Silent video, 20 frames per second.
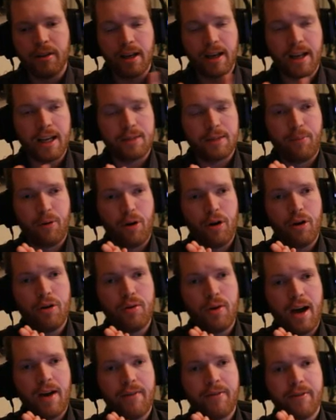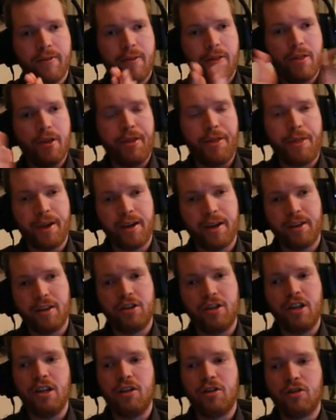The less blur you have, the thicker the
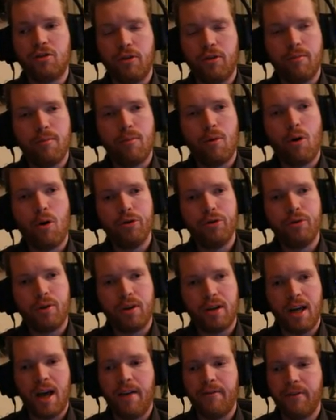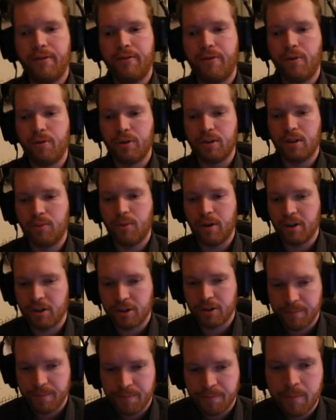sheet. So the more you can have in focus at
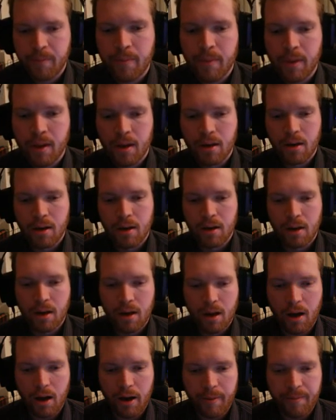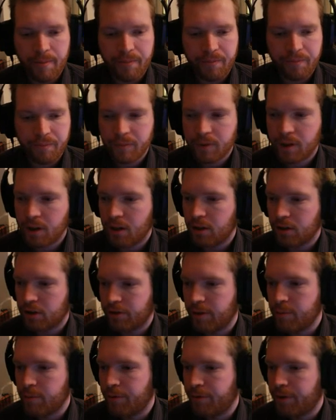once. So
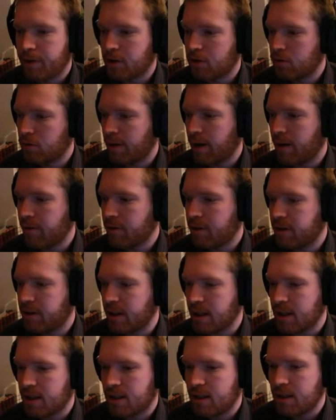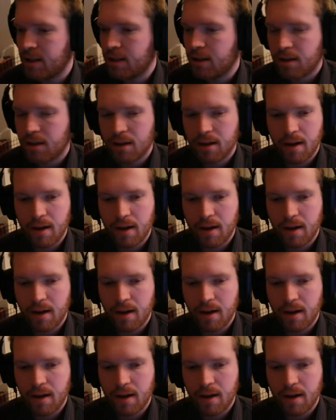we'll move this to around 60%,